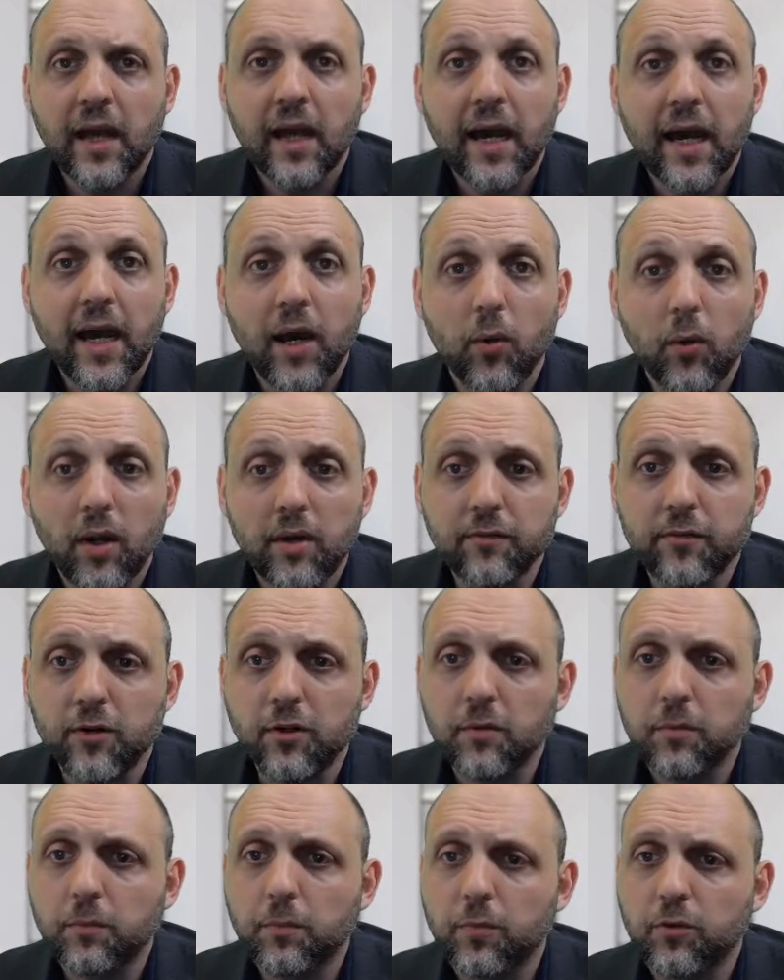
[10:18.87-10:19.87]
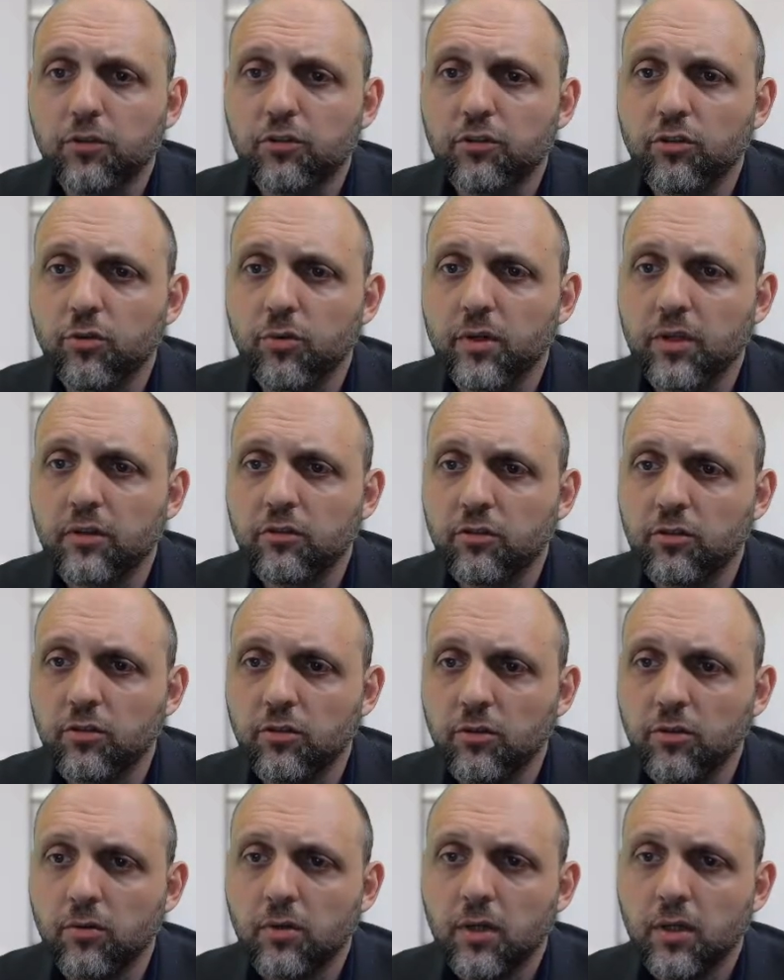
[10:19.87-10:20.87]
However, pursuant
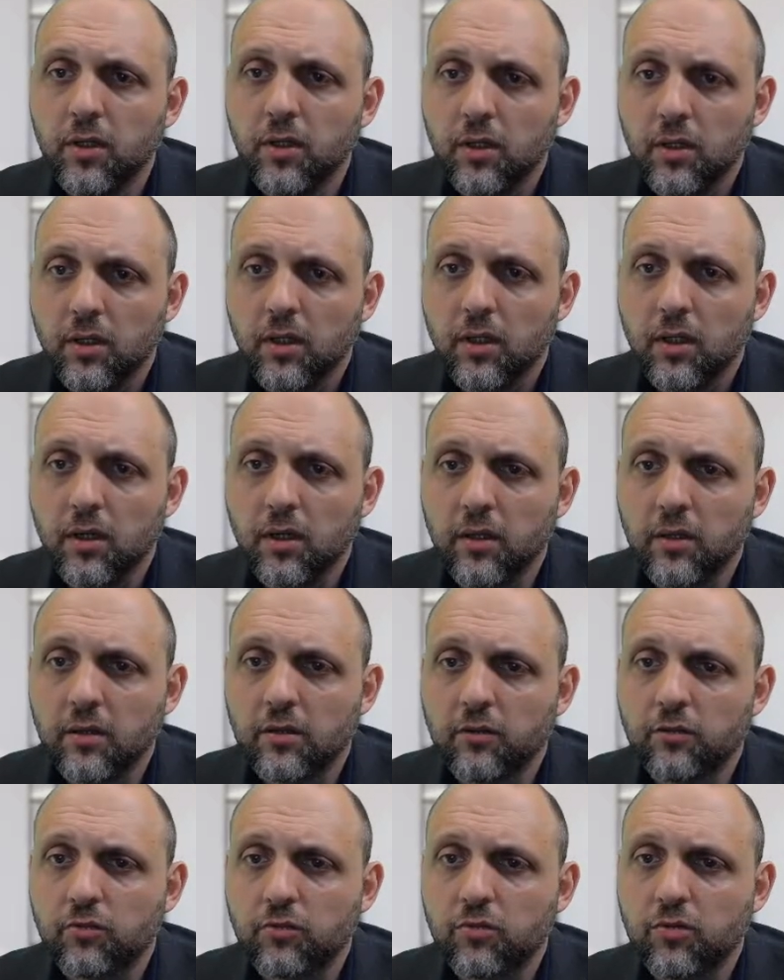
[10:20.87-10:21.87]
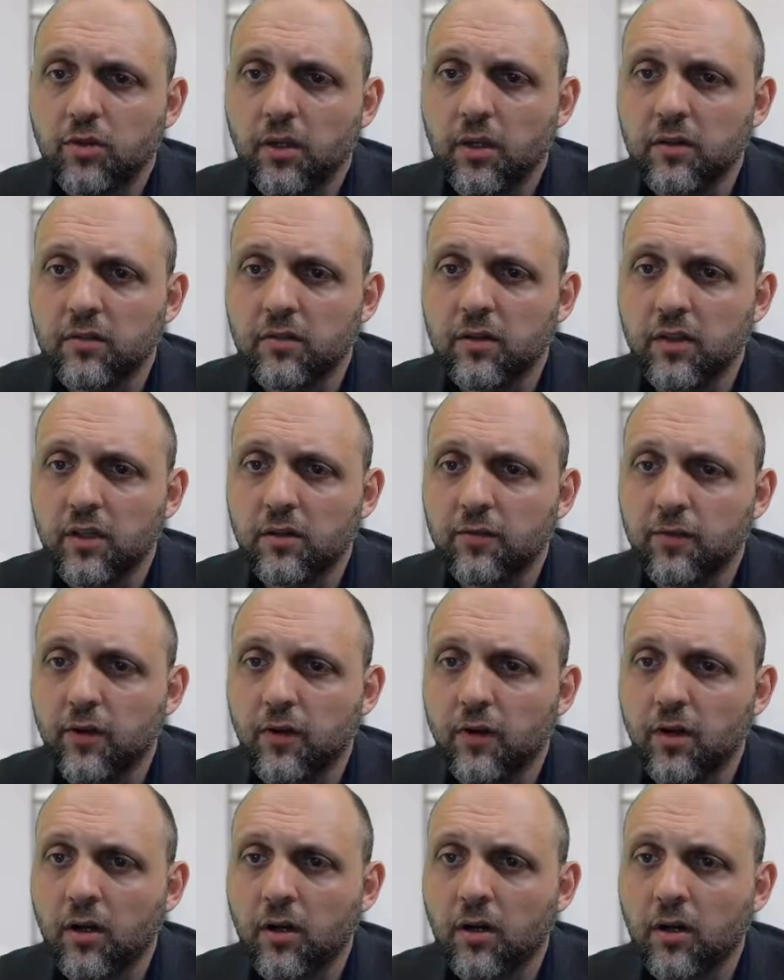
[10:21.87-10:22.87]
to this
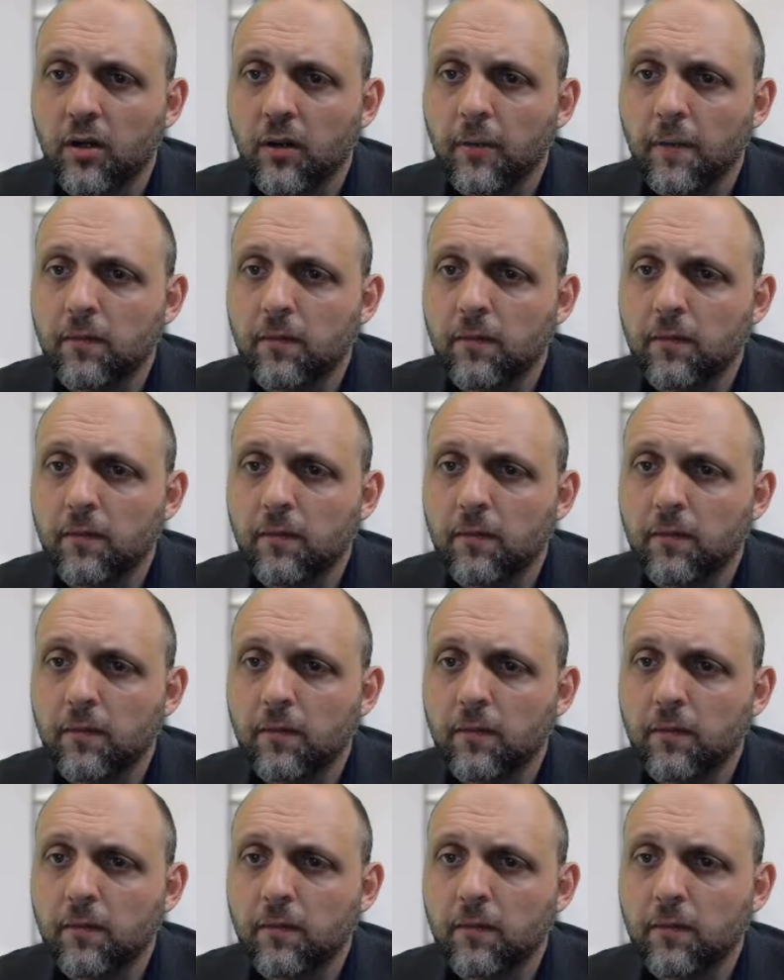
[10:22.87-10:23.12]
CFR,